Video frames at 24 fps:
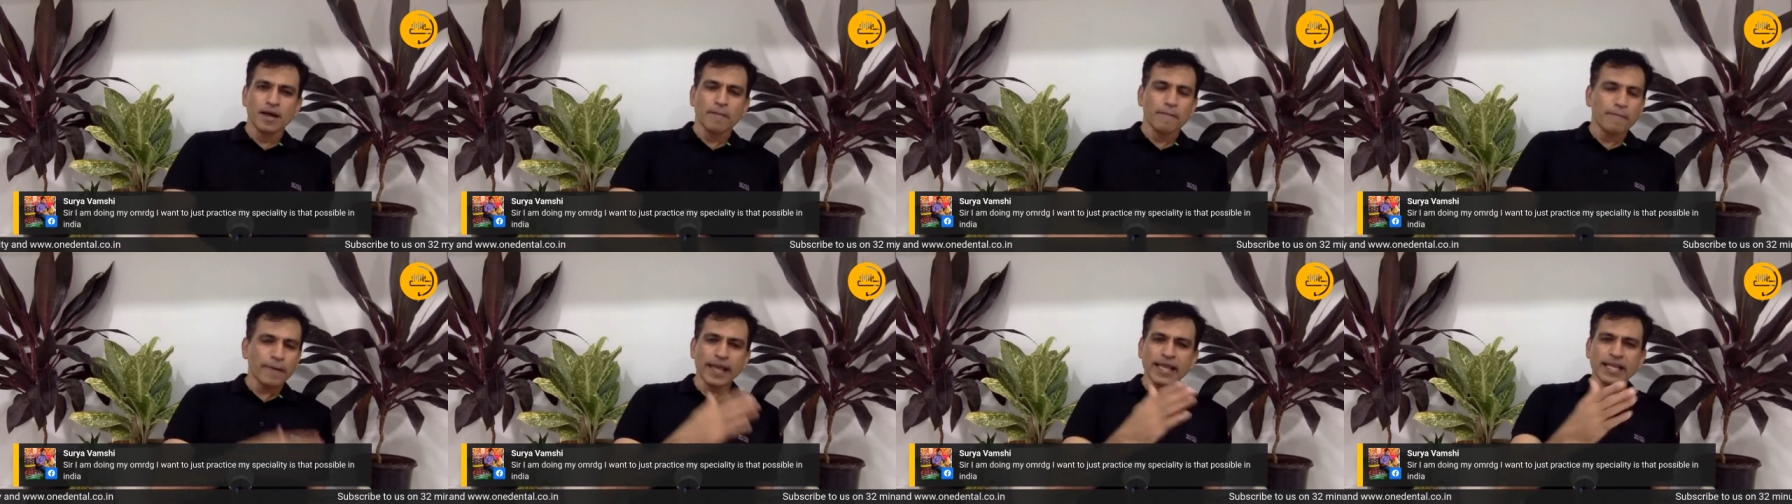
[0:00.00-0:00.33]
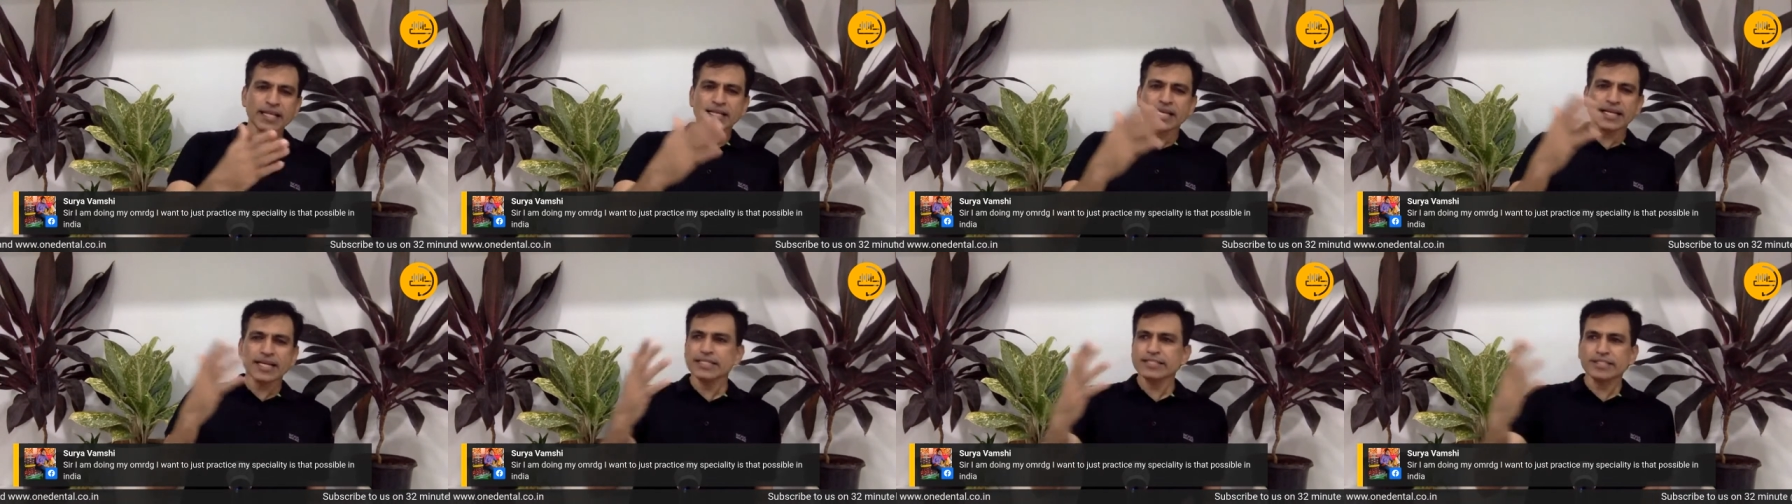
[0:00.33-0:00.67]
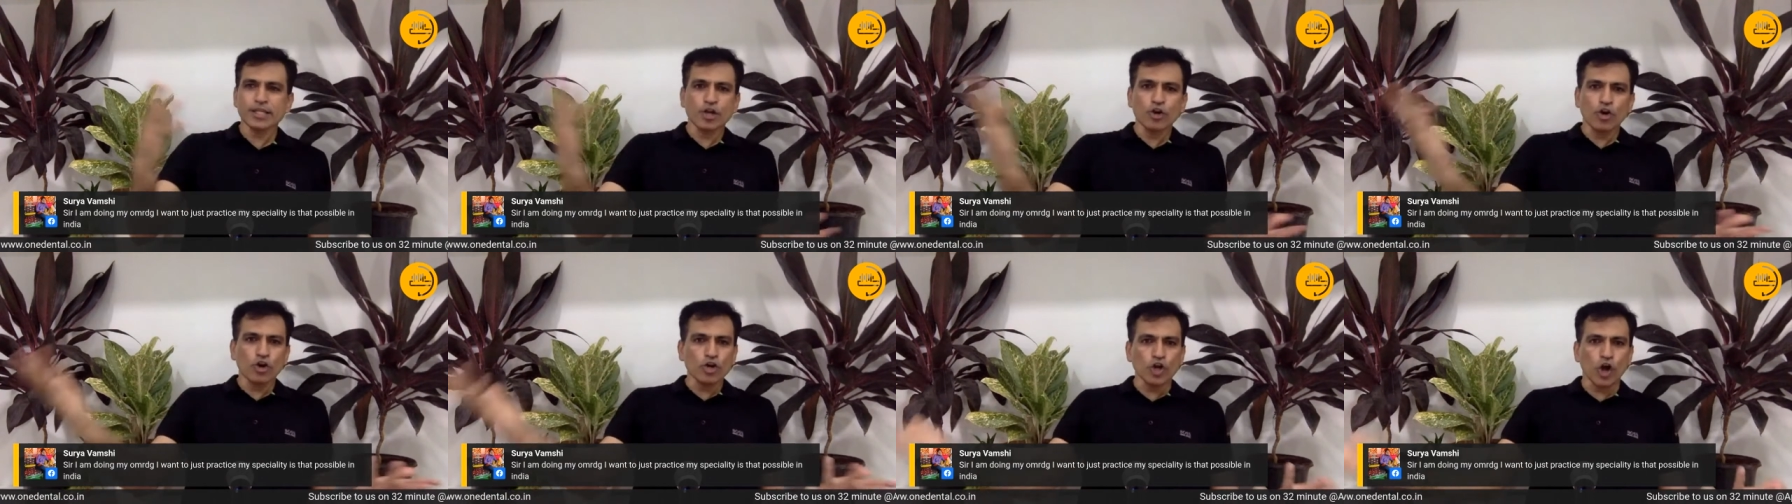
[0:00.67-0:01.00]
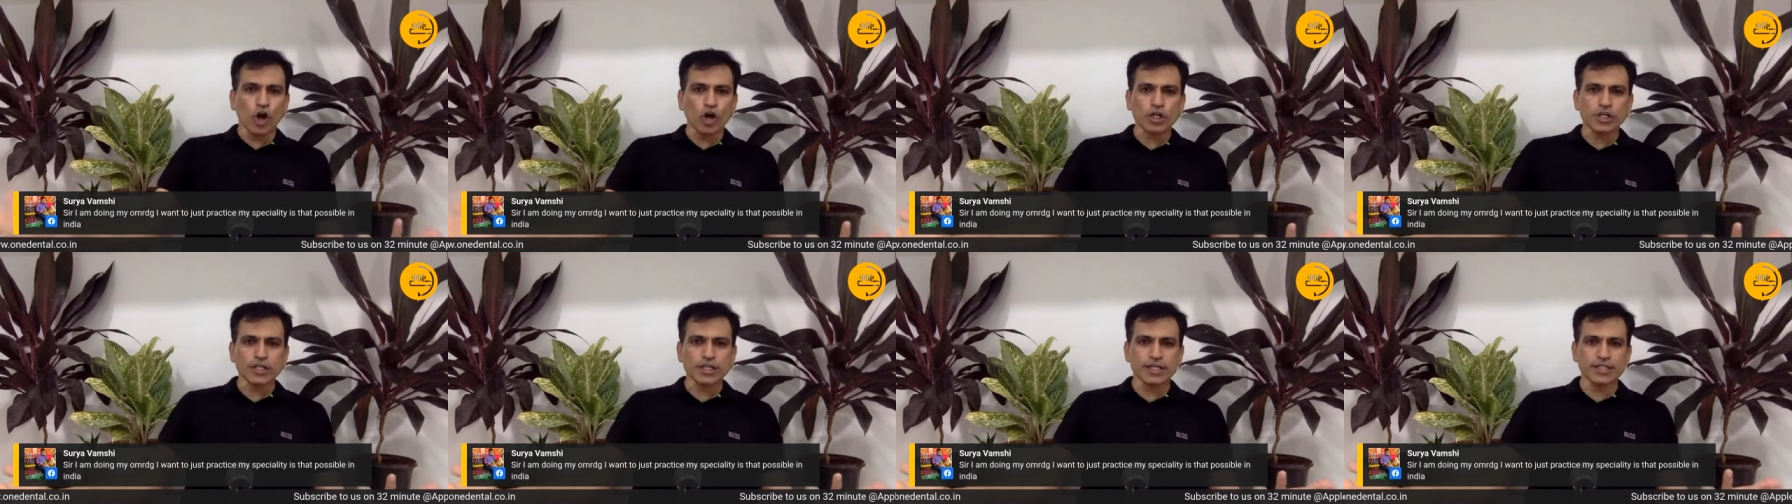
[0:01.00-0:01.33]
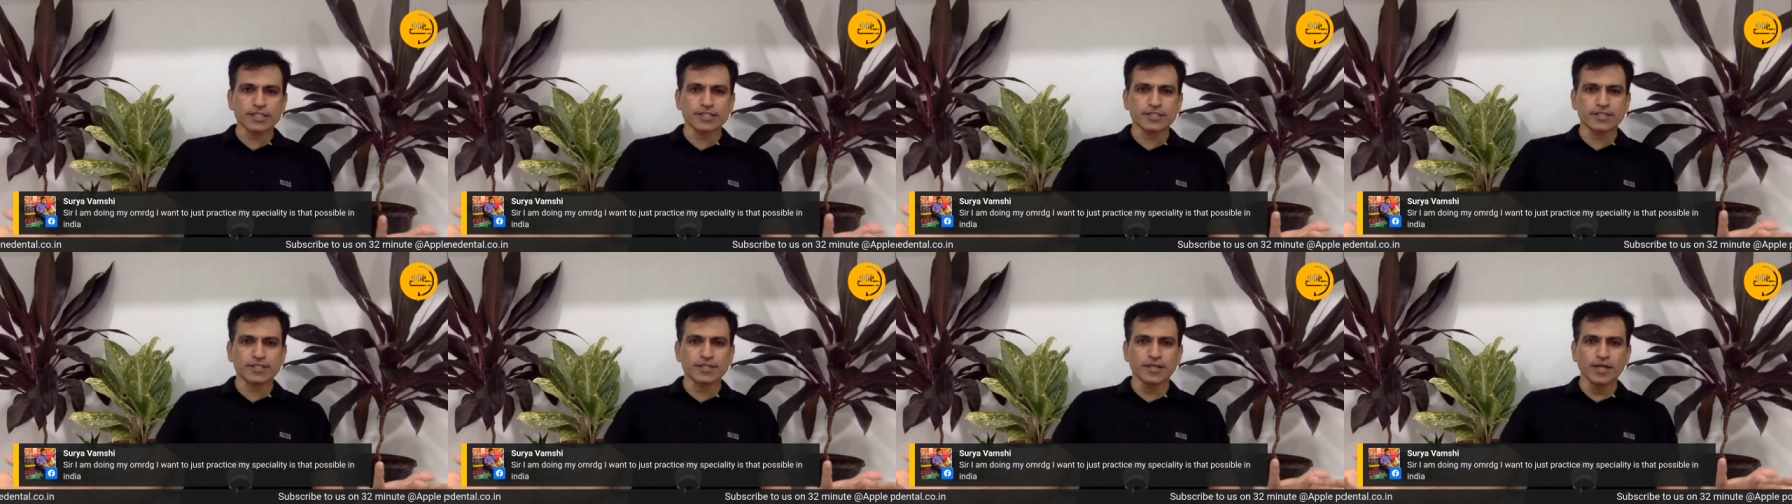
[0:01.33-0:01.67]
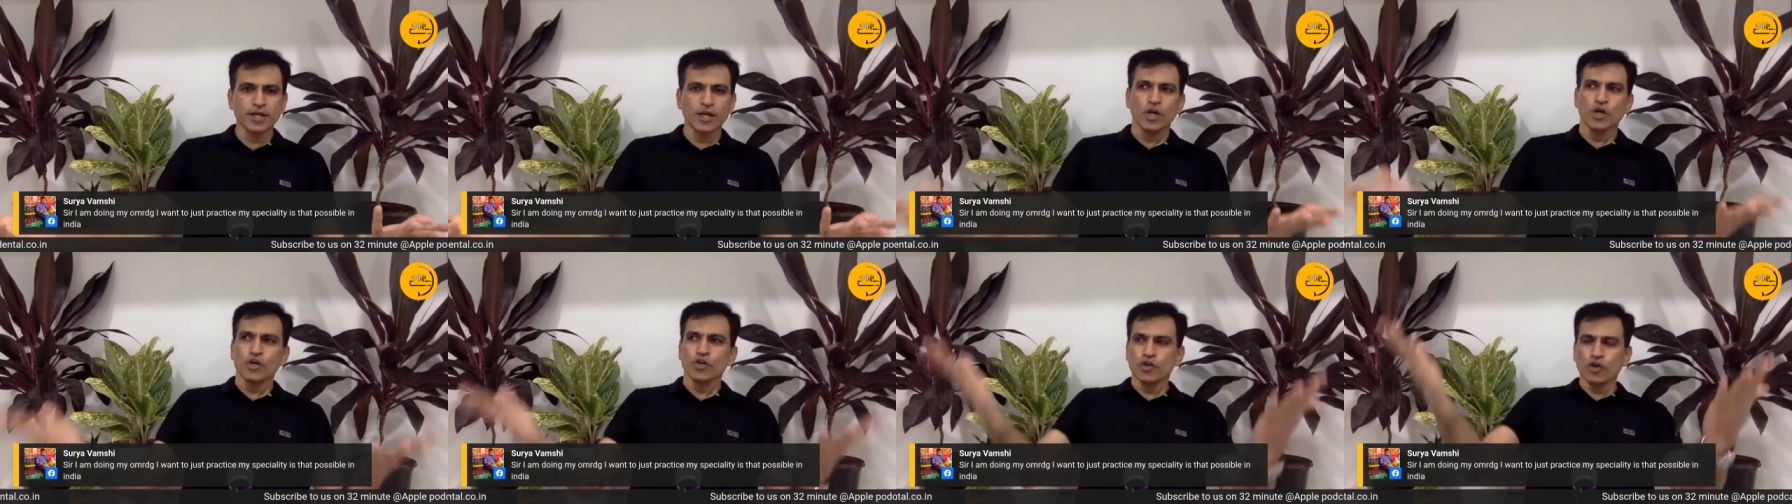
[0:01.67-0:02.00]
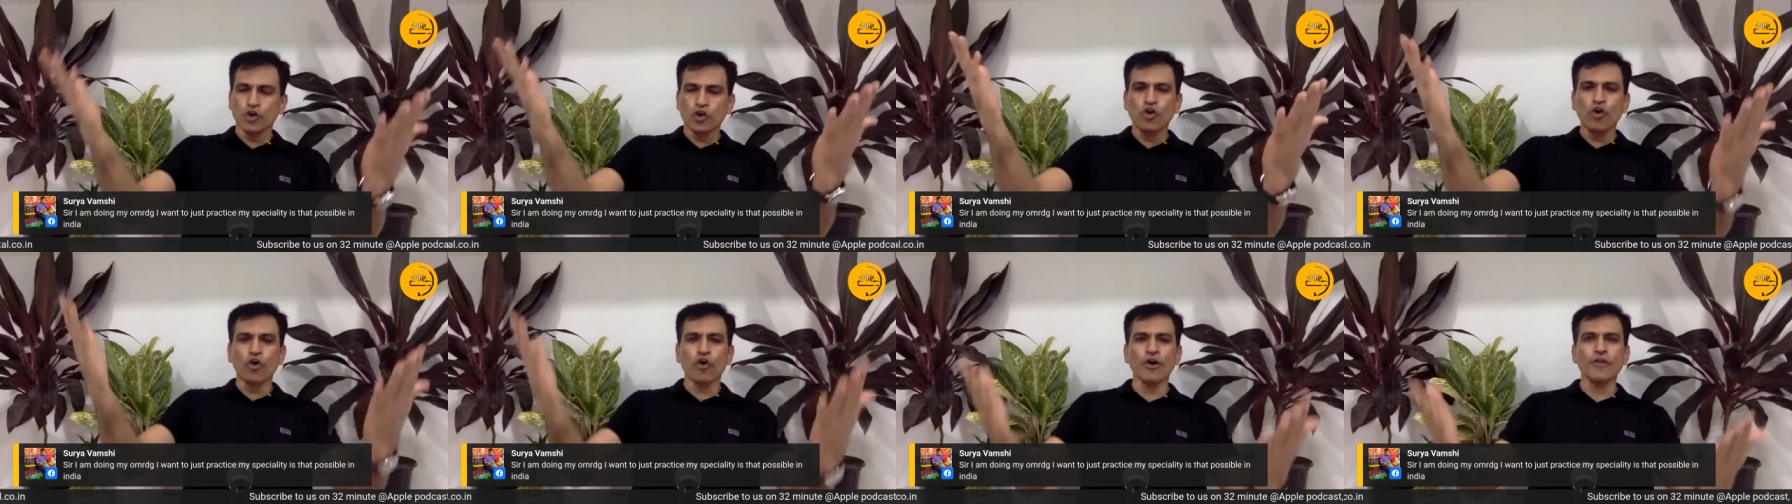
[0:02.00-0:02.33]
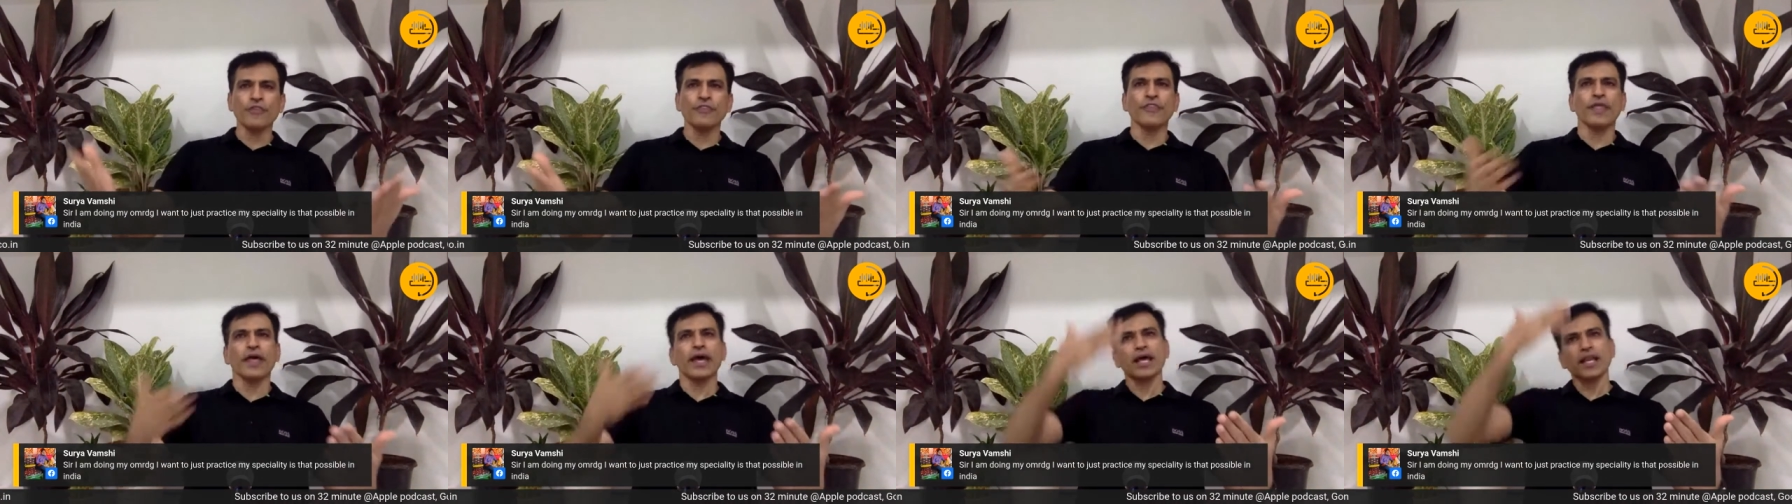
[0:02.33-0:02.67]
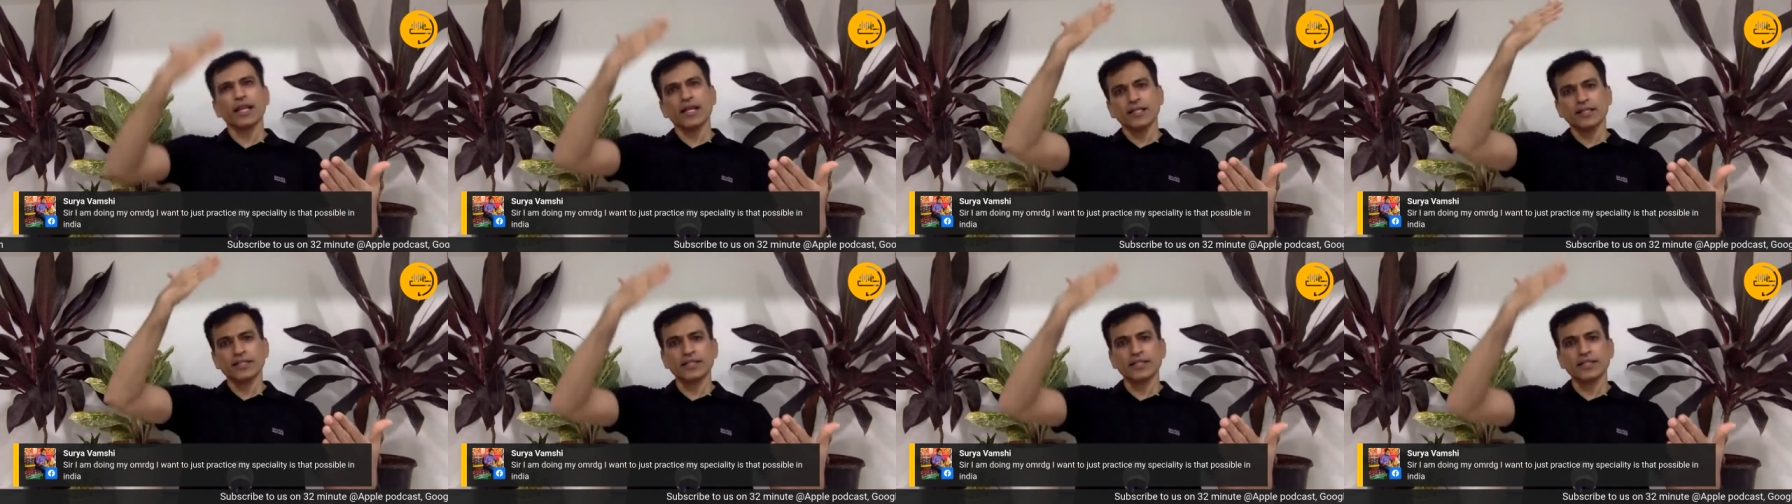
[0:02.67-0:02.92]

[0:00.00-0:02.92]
Pain clinics, there are no doctors. You go in there,